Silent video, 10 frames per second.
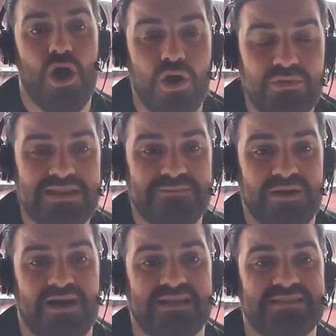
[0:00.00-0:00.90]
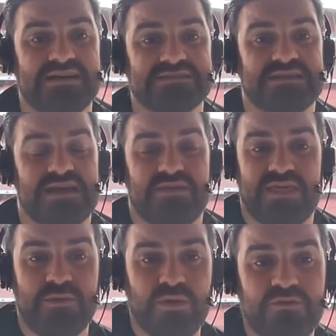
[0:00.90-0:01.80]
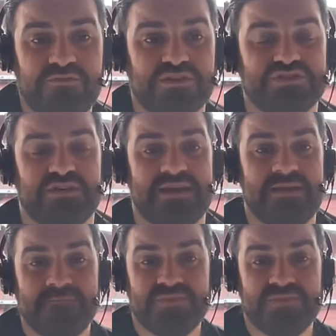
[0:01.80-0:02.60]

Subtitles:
only behind us. They will frustrate.